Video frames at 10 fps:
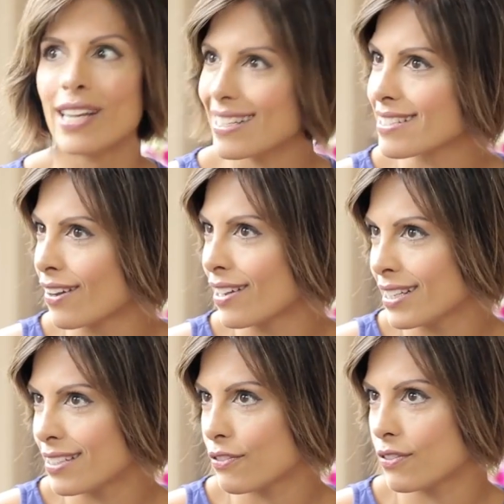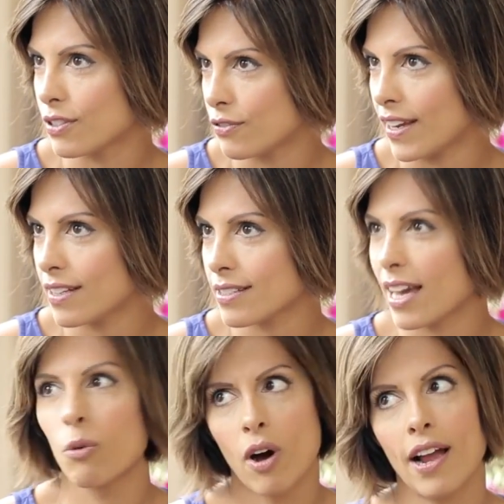less likely to, to face
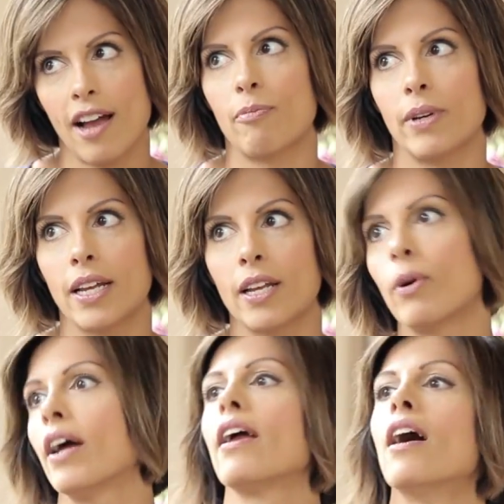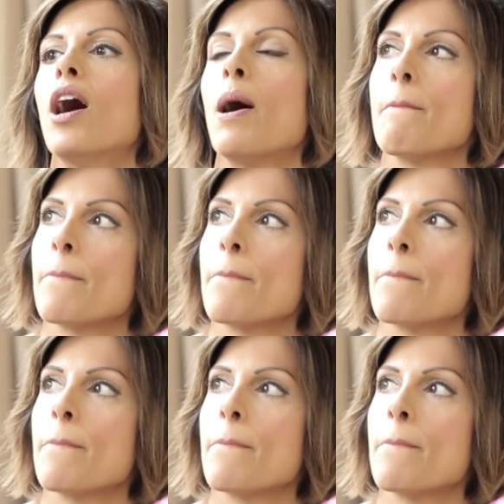that. Well, I have been anyway. Yeah.